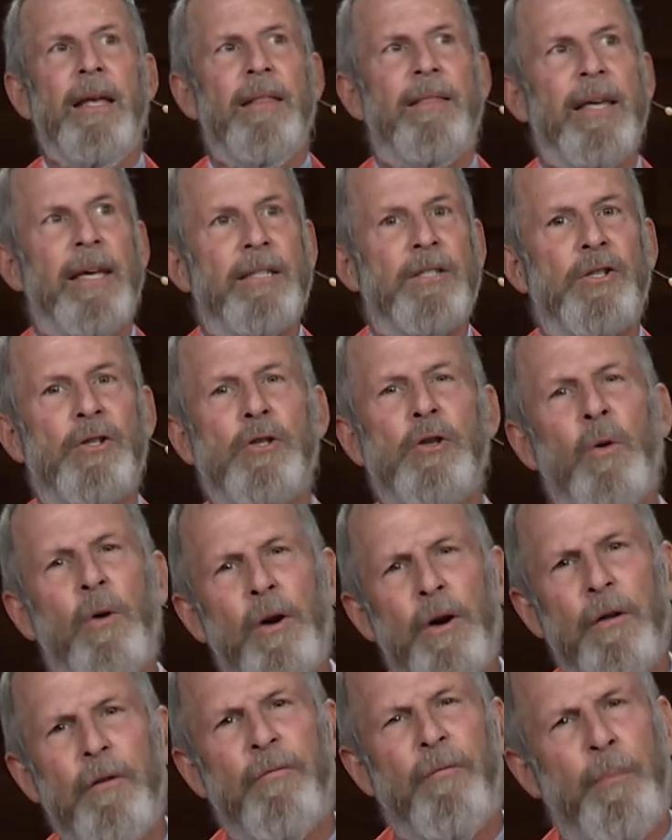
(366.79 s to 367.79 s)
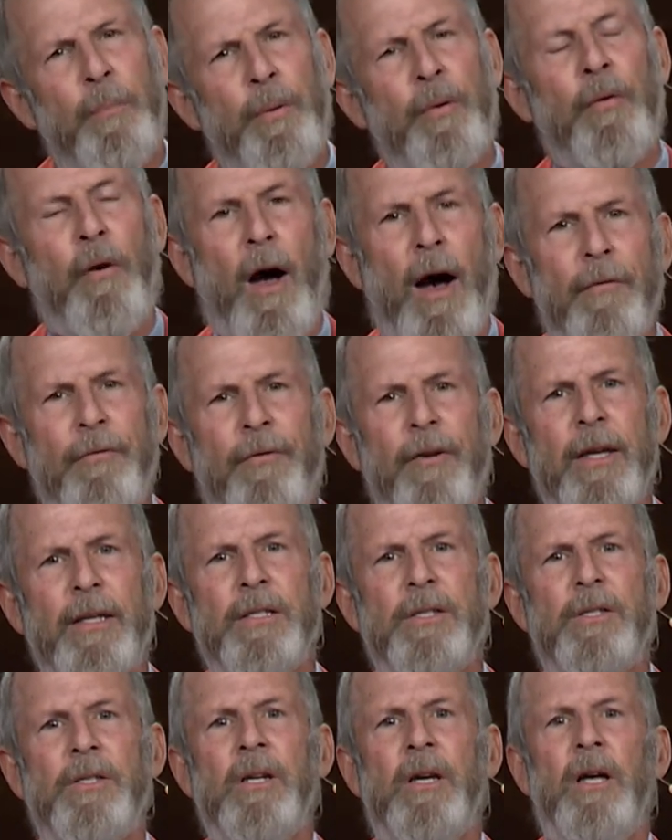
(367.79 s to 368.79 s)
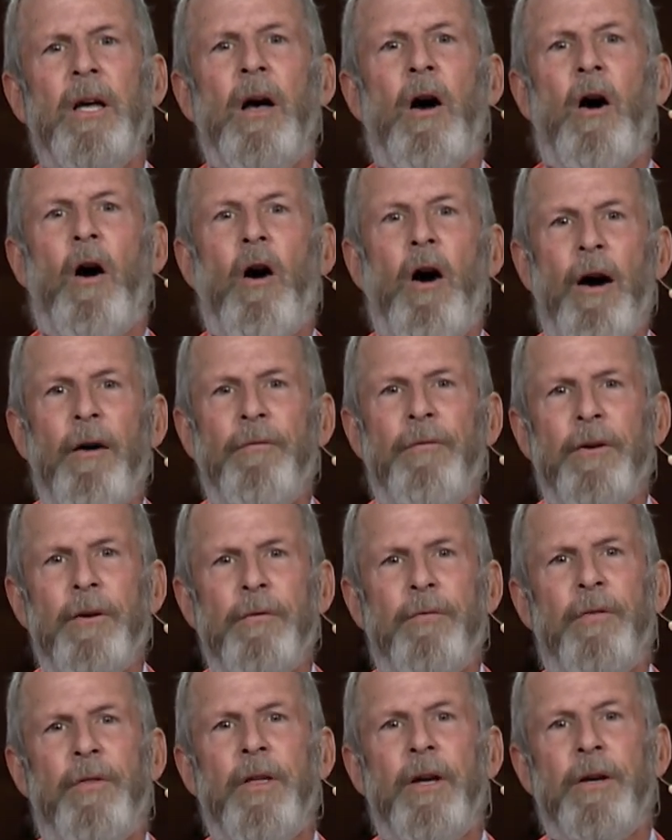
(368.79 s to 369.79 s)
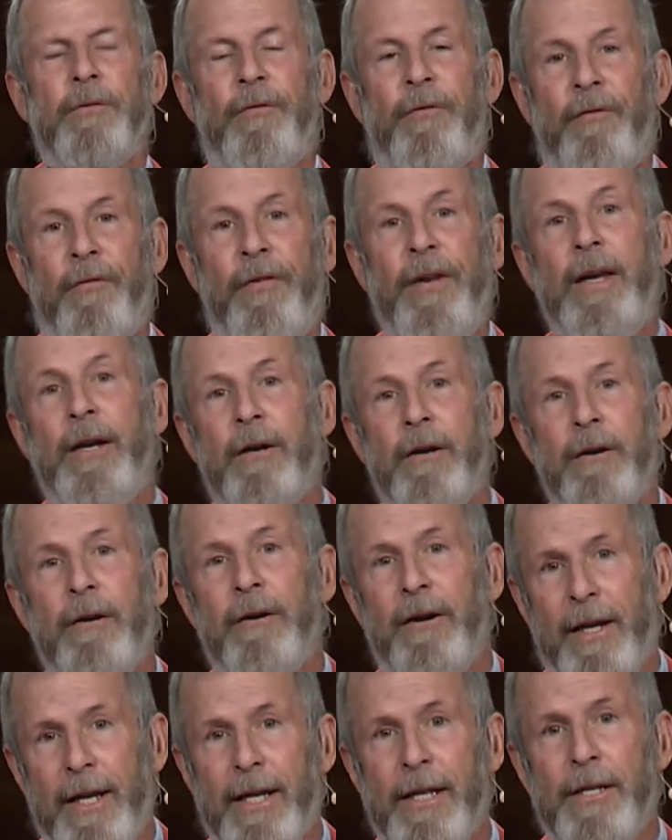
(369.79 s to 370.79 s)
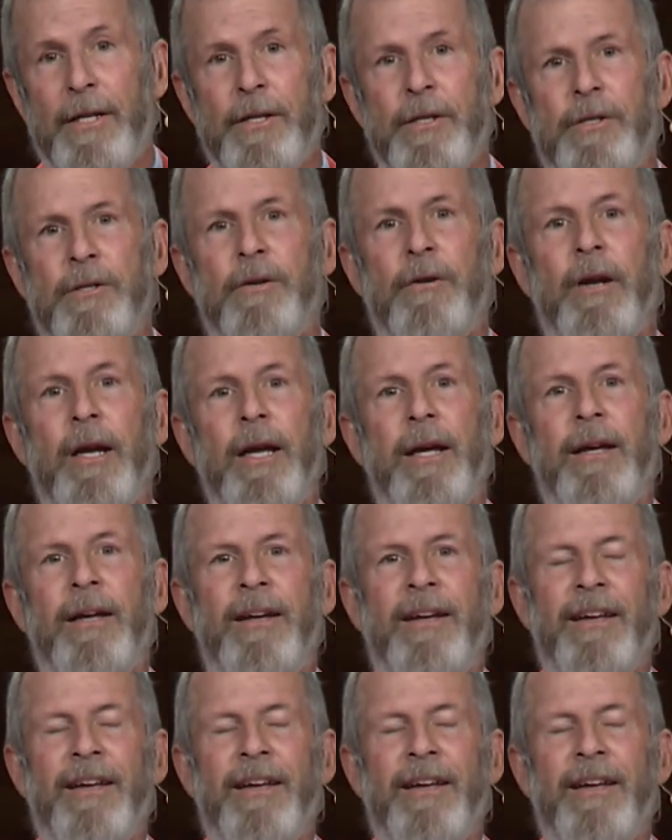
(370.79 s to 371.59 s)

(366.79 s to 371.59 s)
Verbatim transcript: that sort of profits off of the fear industry.